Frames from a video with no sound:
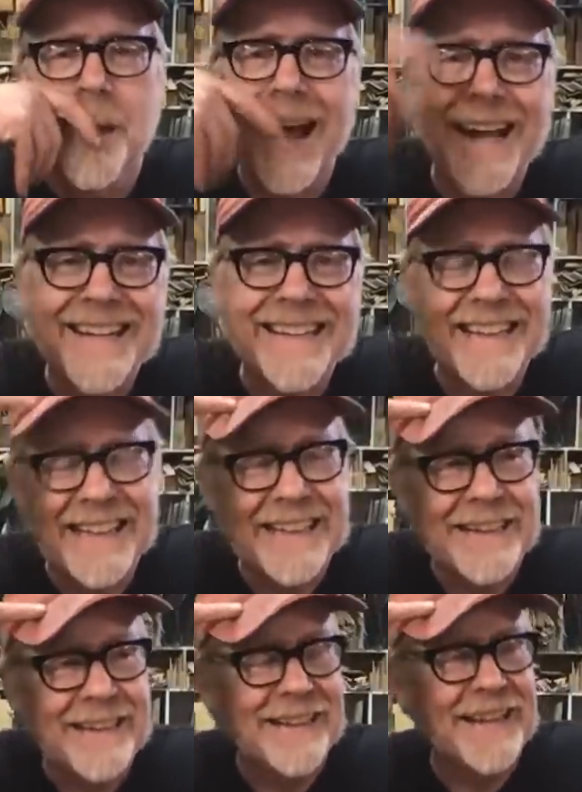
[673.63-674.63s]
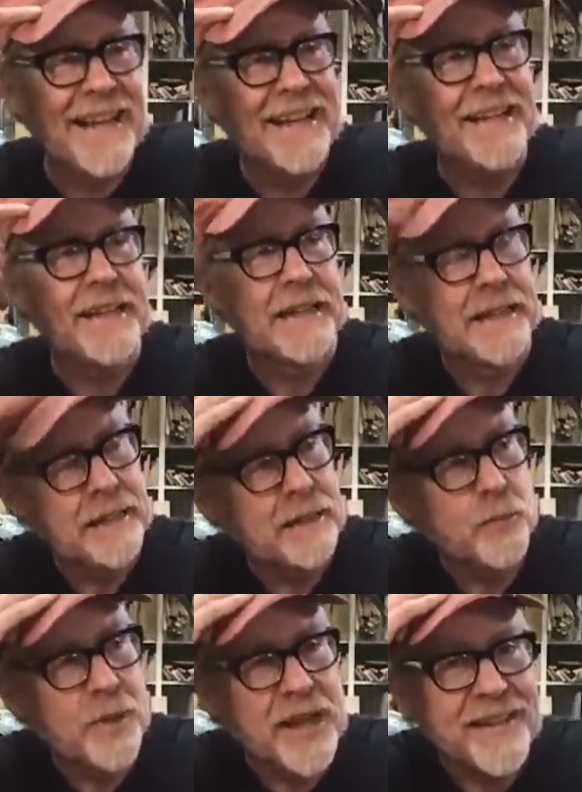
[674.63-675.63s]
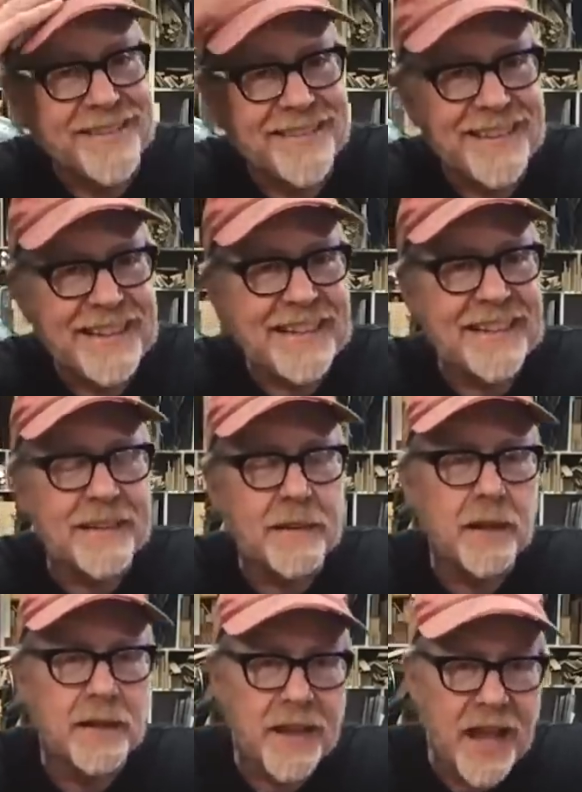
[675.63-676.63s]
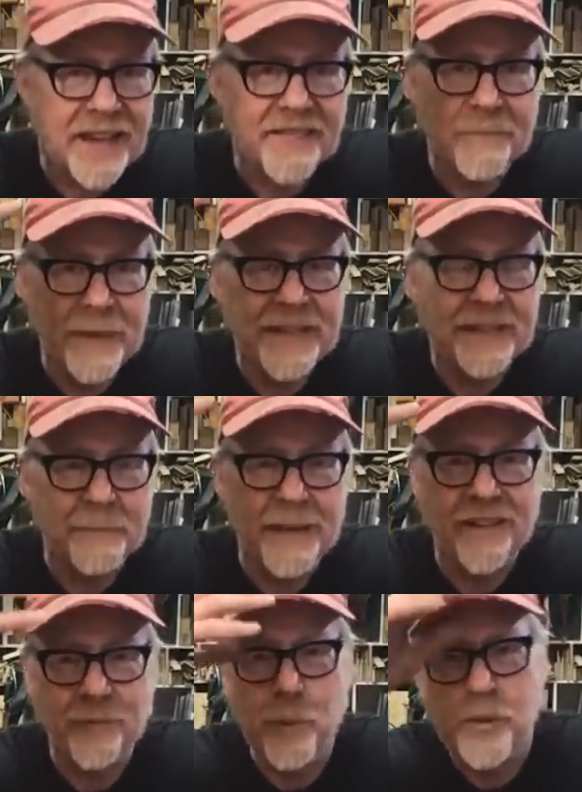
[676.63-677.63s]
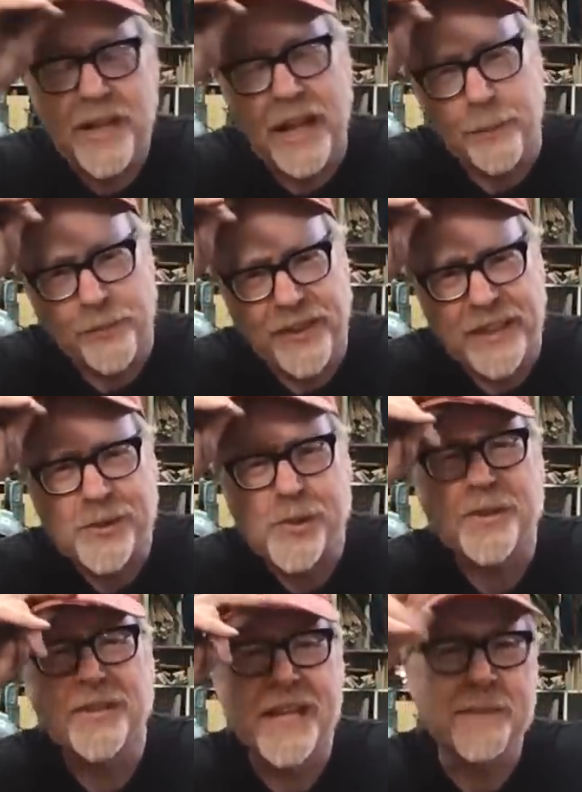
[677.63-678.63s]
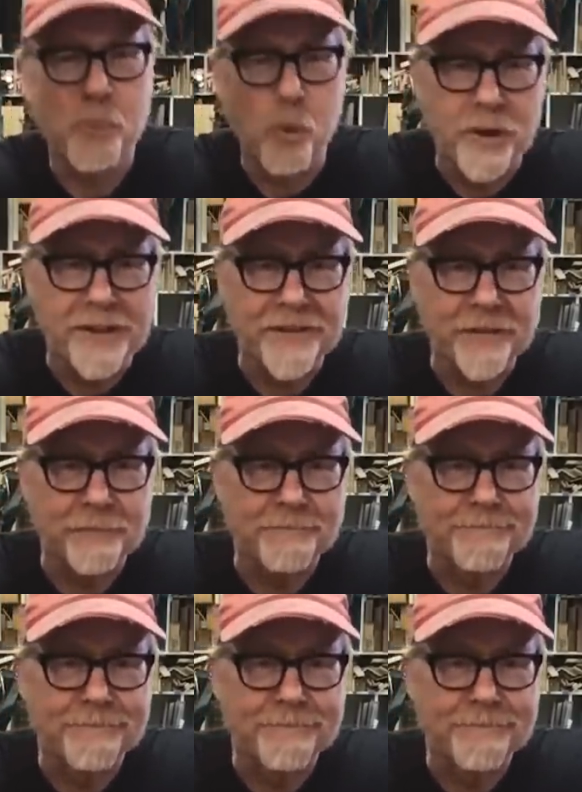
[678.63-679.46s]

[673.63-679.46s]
I think that when I see a lot of men in baseball caps, they look like boys.